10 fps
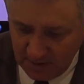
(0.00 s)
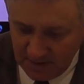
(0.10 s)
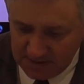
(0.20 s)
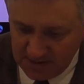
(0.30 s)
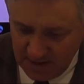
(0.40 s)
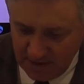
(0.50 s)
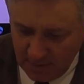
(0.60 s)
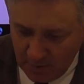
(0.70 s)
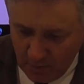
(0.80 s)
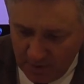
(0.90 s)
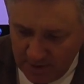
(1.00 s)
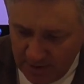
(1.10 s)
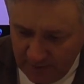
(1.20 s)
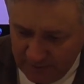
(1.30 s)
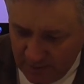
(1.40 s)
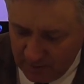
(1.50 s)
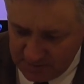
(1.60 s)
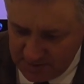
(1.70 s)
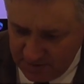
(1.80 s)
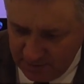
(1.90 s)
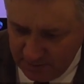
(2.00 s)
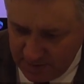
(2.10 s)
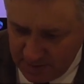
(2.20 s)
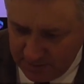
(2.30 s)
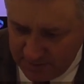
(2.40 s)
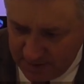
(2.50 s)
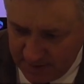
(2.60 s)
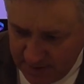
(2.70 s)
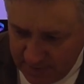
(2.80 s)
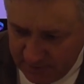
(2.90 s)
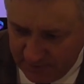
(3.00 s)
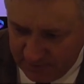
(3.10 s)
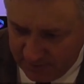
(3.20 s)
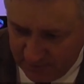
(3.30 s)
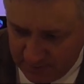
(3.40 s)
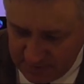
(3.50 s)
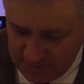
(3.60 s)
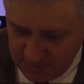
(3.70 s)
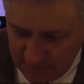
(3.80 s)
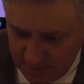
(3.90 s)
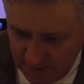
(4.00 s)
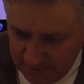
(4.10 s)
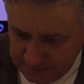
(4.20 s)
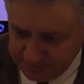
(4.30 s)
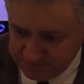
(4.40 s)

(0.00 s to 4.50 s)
let's say you're at 100 volts and you end up at 150 volts, okay?